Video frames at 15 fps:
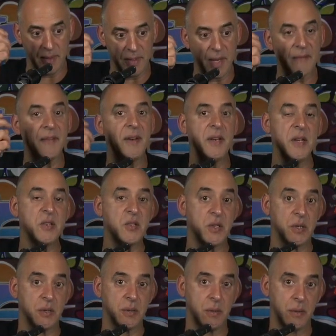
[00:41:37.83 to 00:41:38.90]

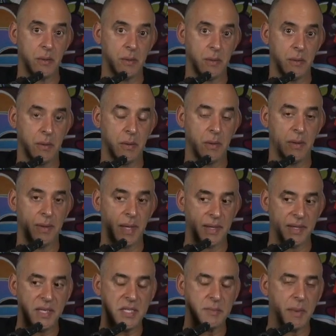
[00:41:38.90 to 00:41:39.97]
definition that
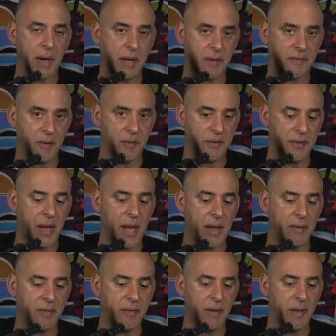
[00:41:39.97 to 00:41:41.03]
these microphones
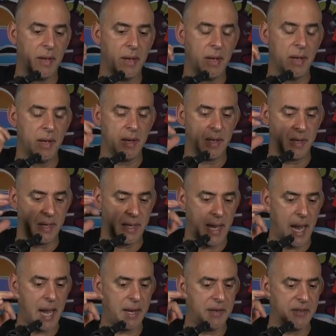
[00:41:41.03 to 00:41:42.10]
have.
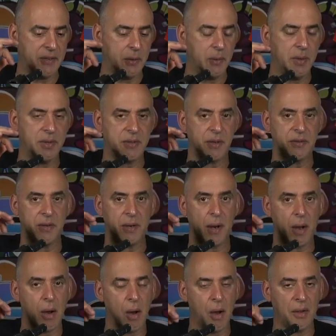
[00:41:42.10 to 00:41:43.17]
CAD is doing such an
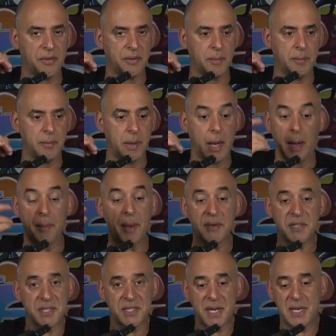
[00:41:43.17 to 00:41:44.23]
awesome, and I'm not
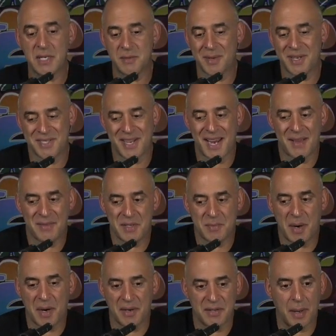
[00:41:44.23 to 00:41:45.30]
just saying this because I have these
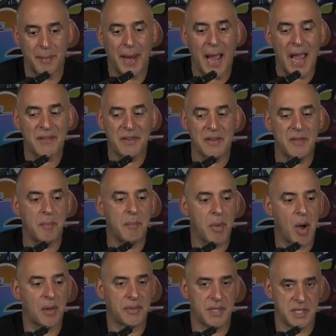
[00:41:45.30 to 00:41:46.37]
products. I mean, I haven't even
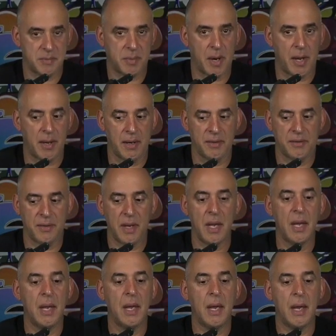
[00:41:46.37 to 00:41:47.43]
bought these products,
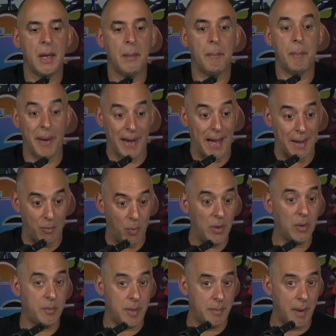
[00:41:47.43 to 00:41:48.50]
but I
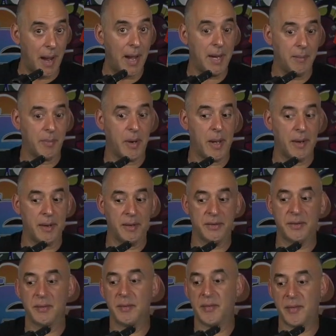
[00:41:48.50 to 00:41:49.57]
will be buying
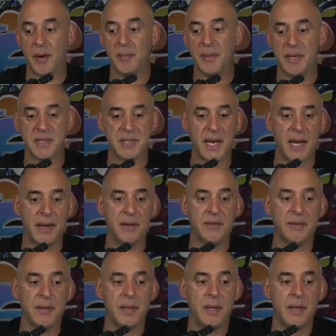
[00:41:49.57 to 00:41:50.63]
products from these
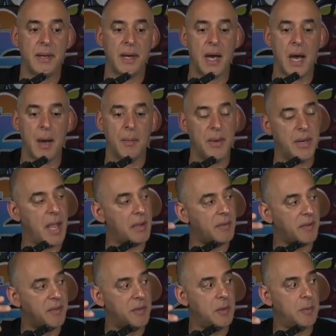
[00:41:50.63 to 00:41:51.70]
guys. We have
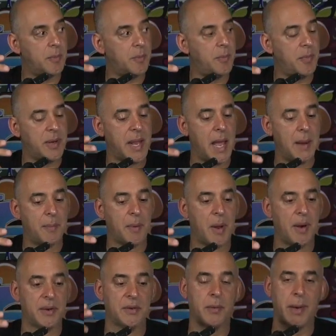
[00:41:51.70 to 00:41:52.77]
a few CAD
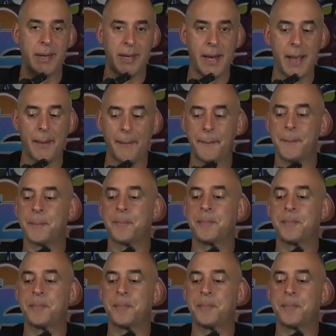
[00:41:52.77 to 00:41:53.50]
products right now,